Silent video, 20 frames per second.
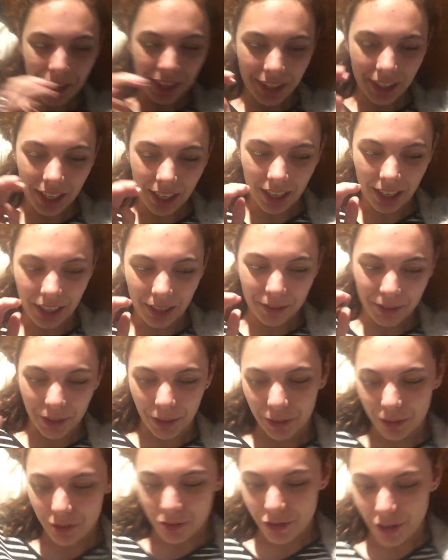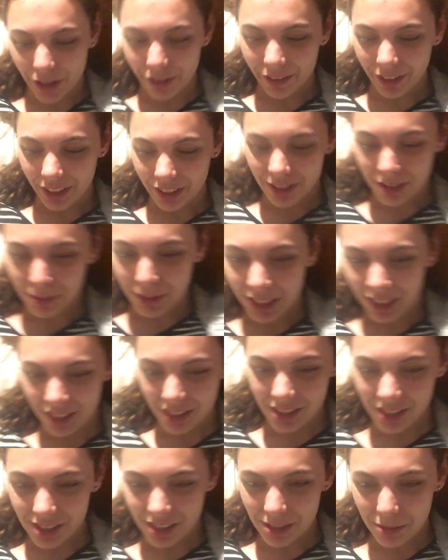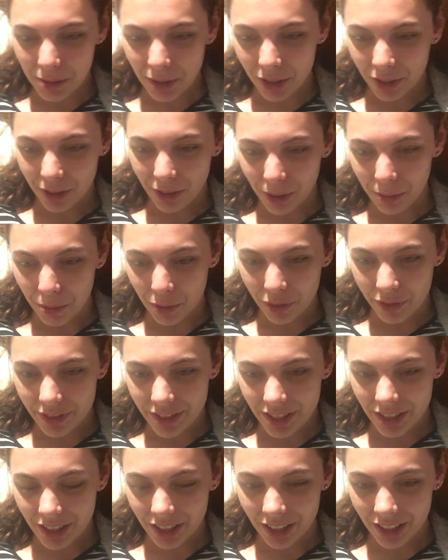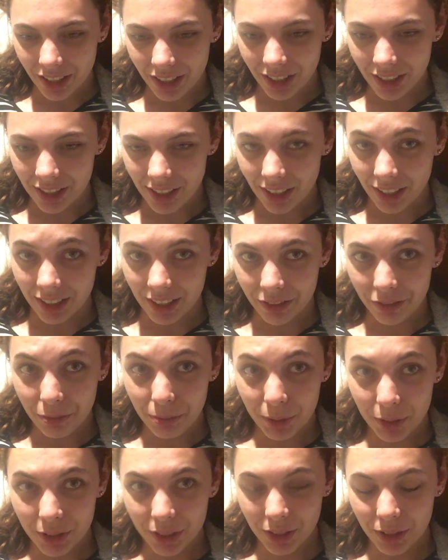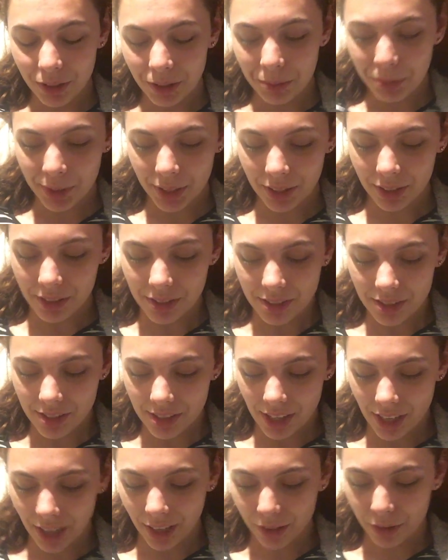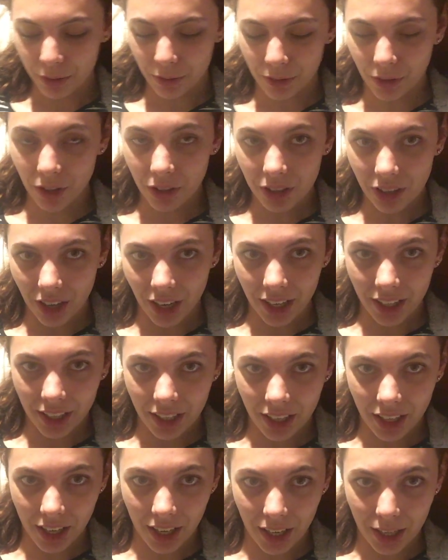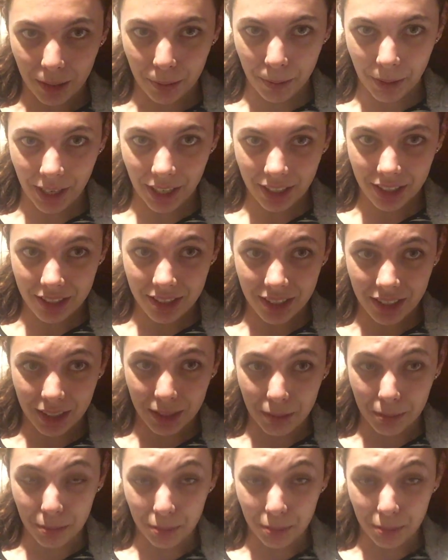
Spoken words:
yeah, I'm going to try read some of this. Tomorrow I'm obviously going to take a different book to uni because I do not like hardbacks in